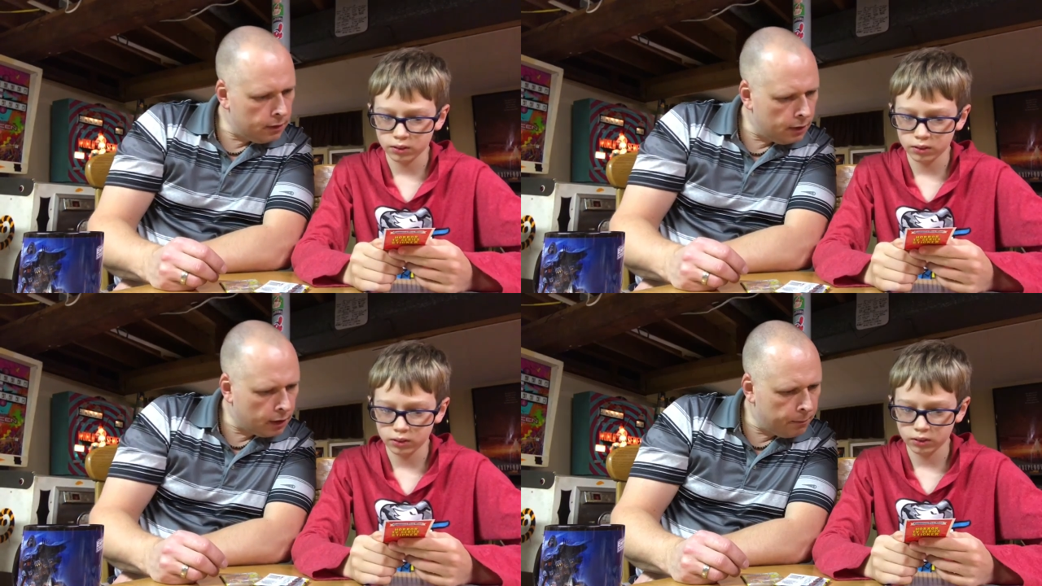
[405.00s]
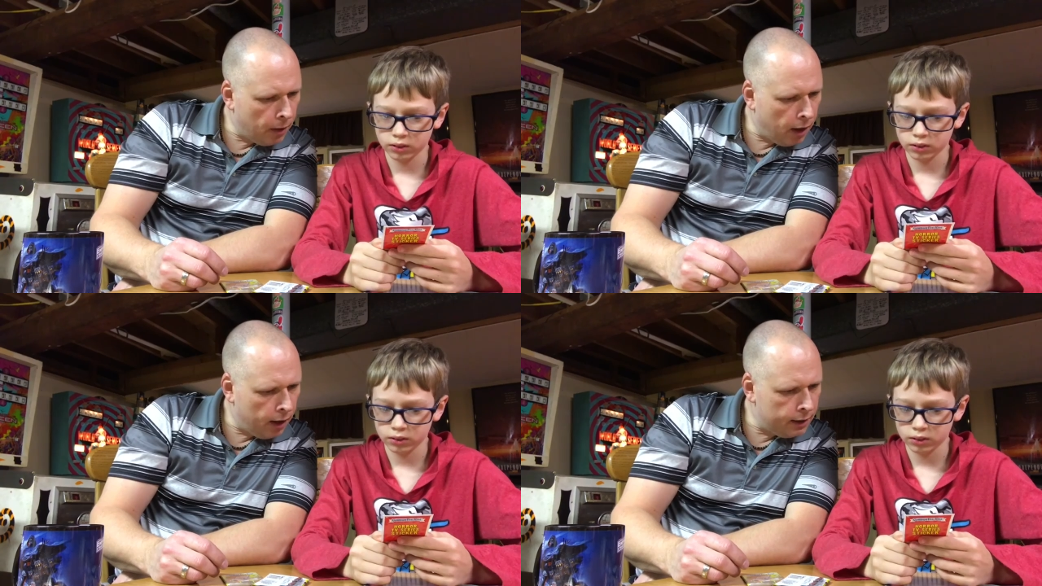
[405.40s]

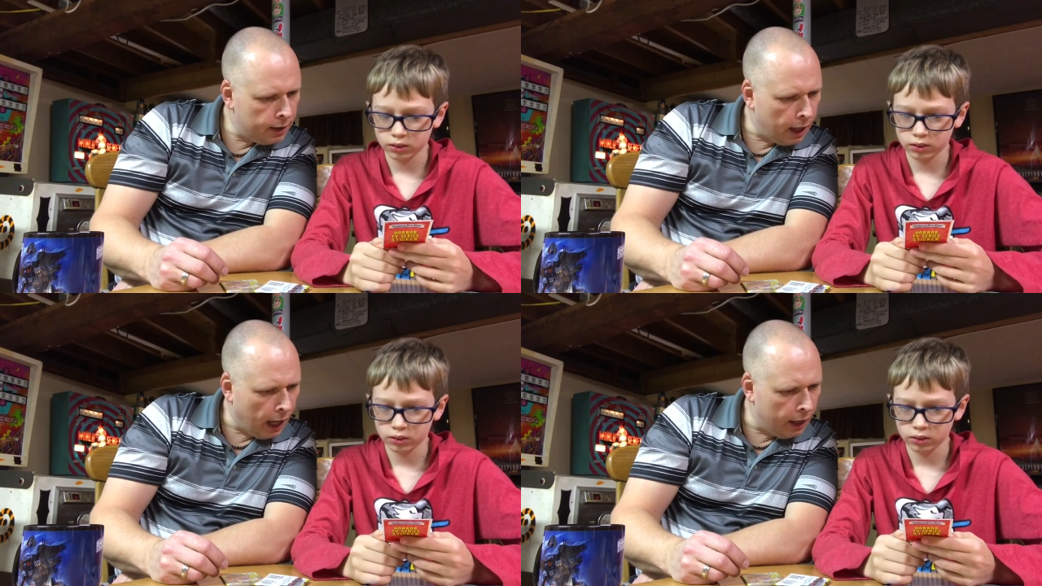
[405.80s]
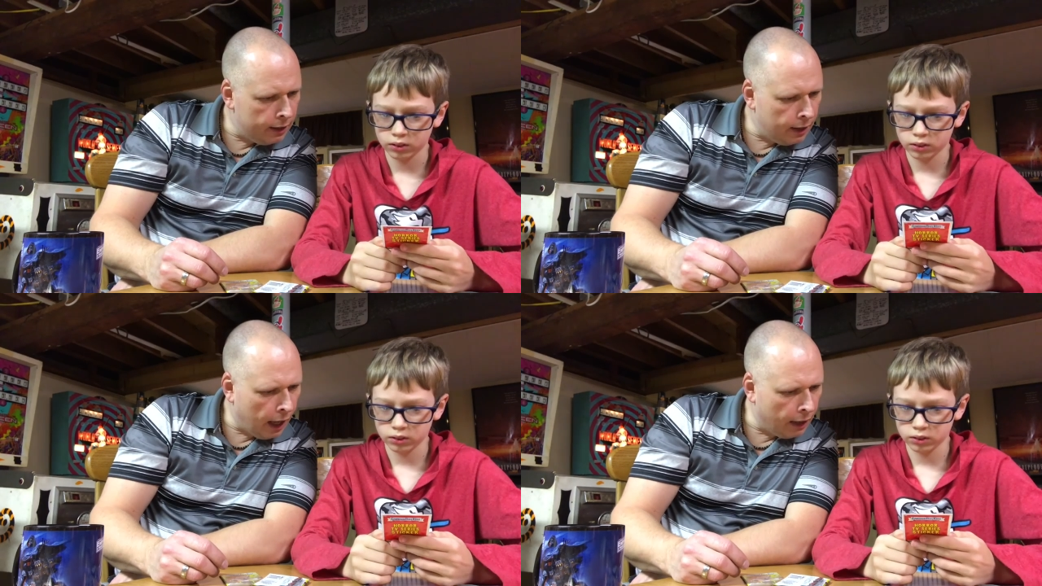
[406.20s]
Speaker 1: Ichabod
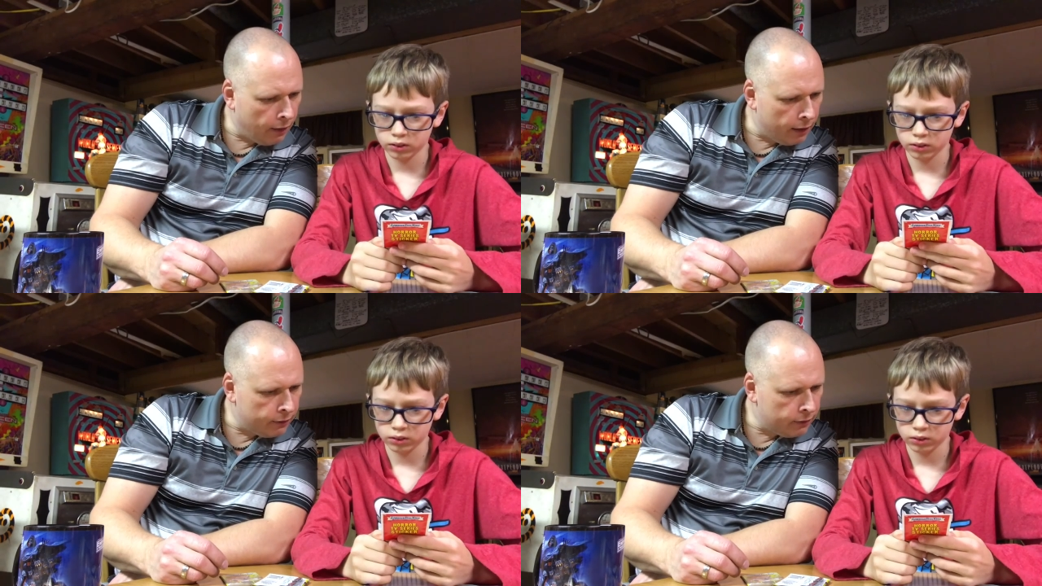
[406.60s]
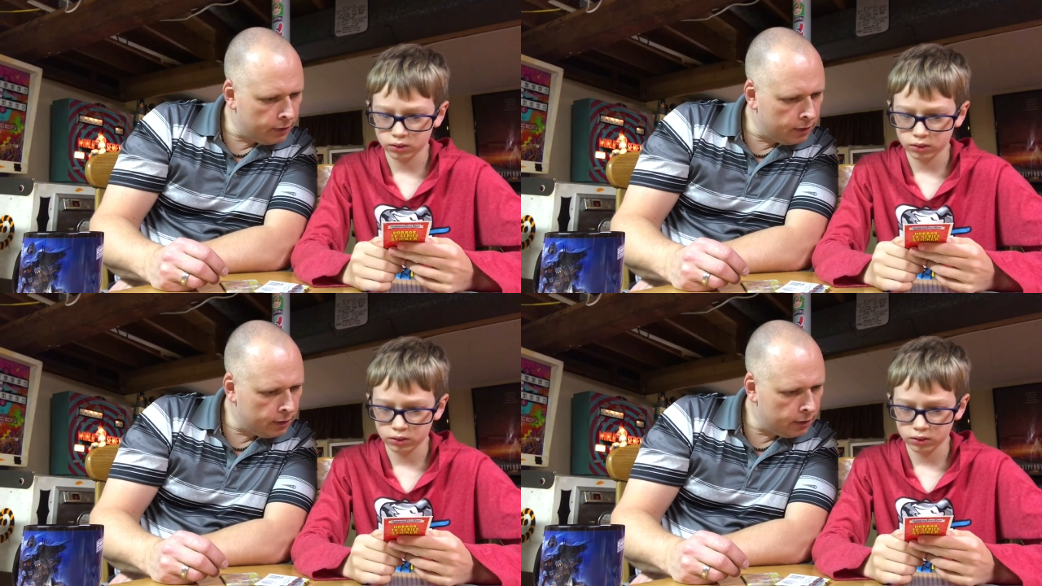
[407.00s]
Illus.
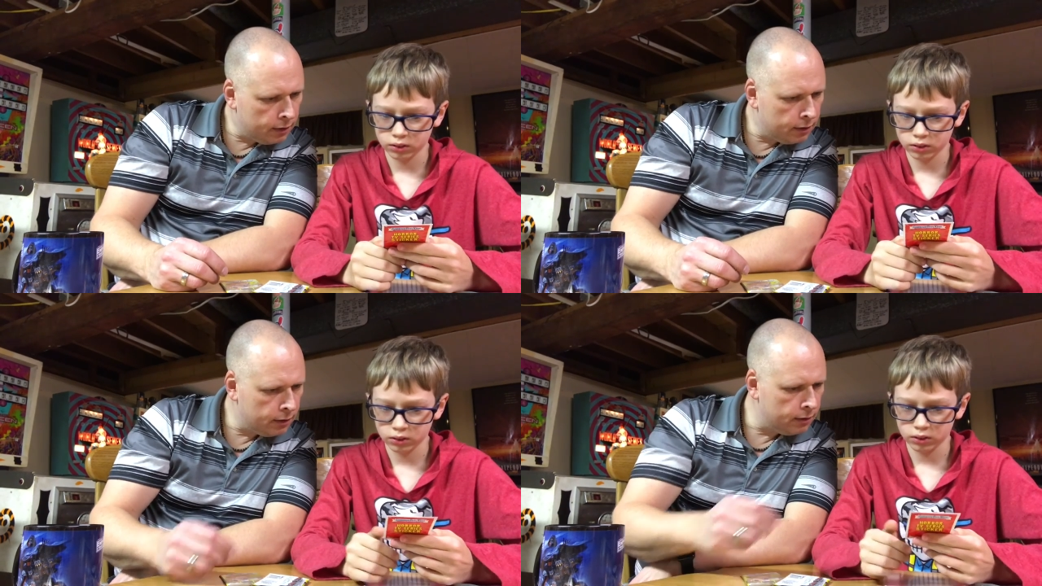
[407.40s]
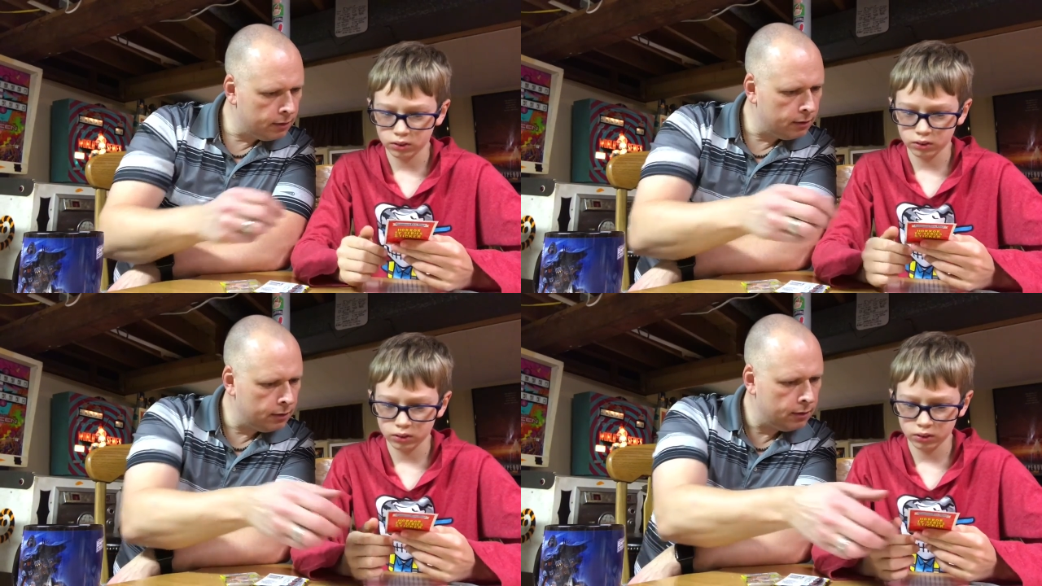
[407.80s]

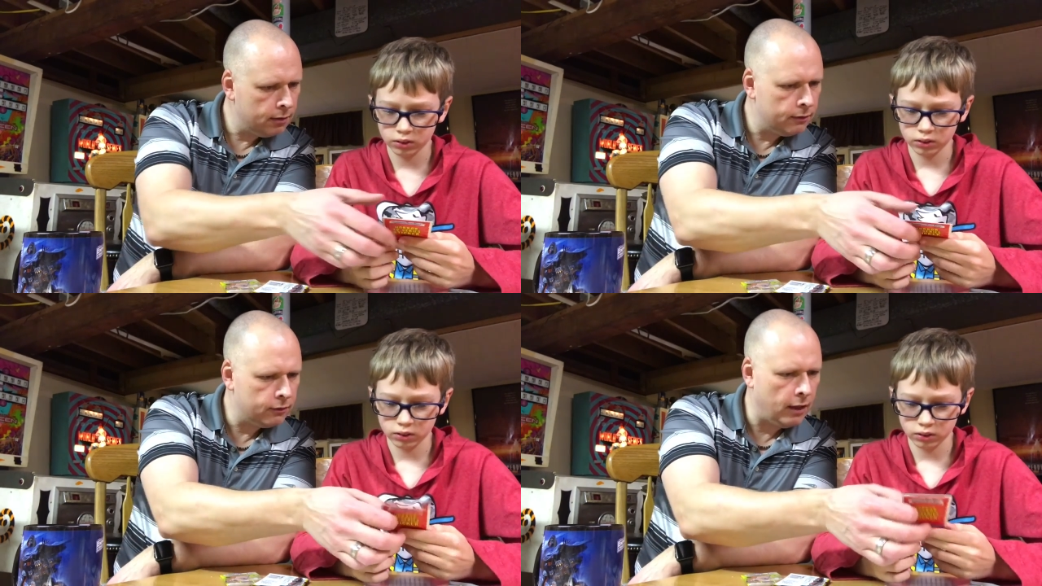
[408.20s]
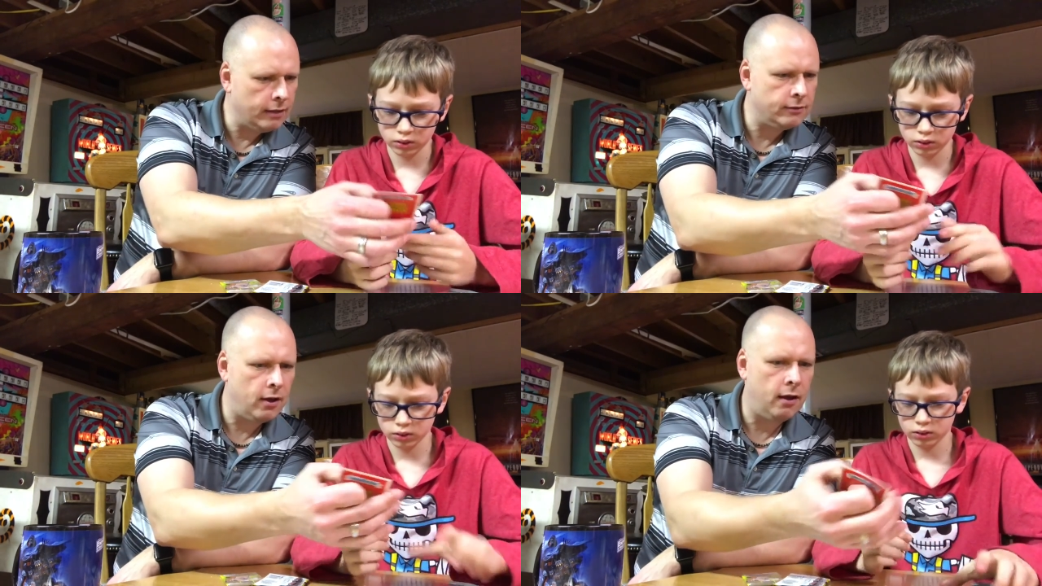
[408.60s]
So
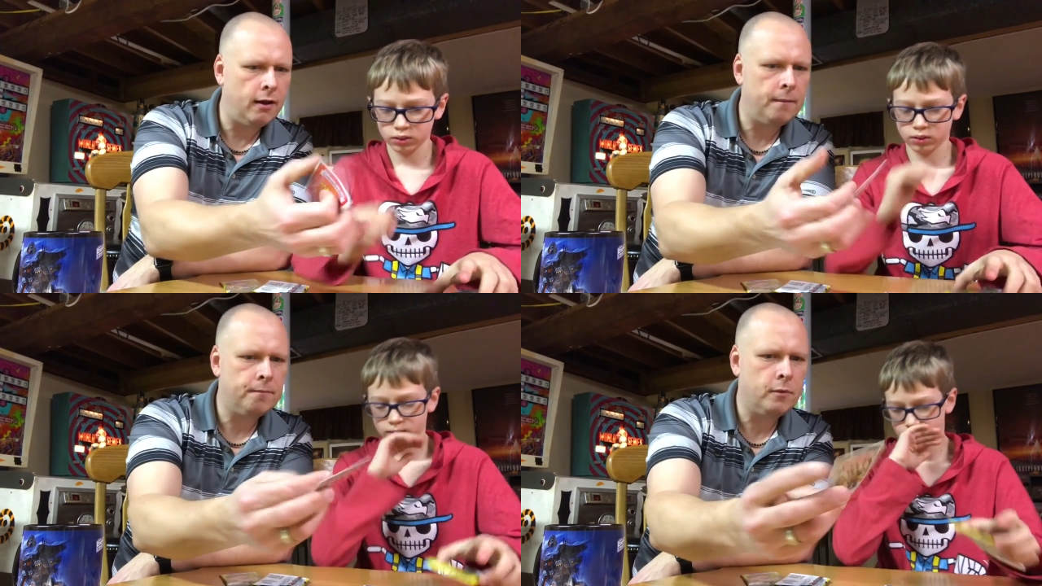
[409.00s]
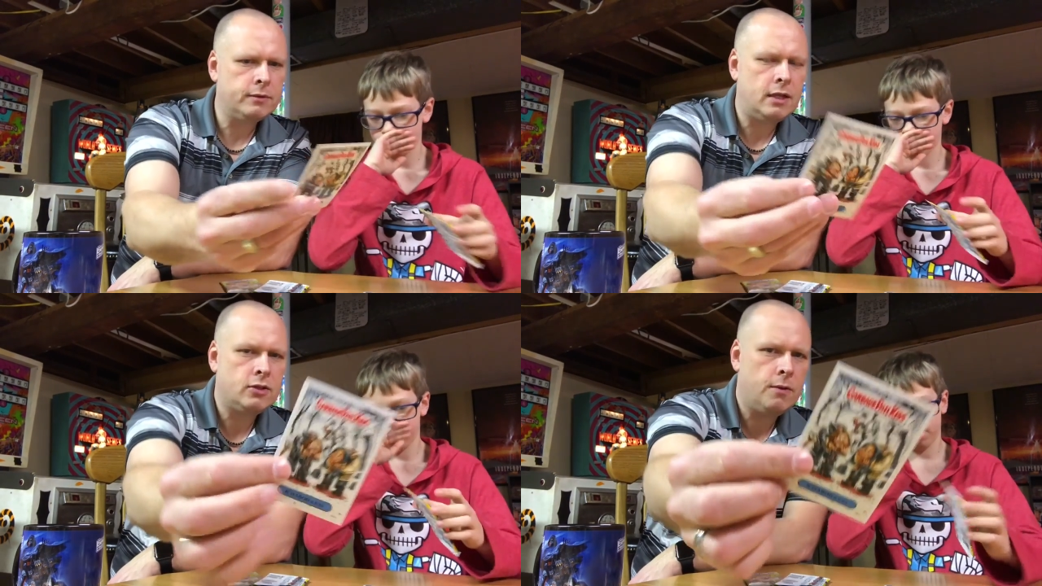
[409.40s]
that's, uh, what was
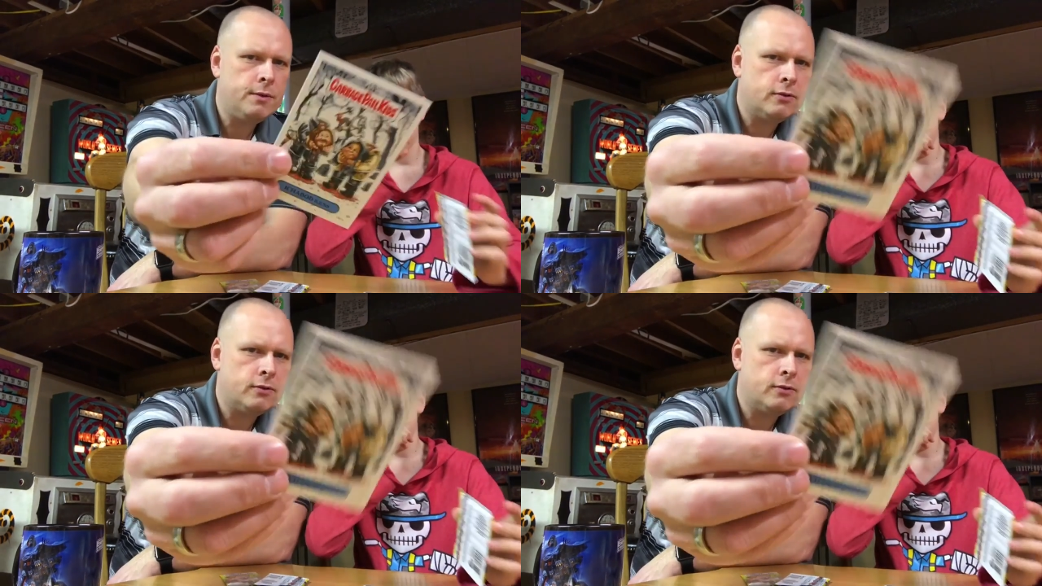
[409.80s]
that show we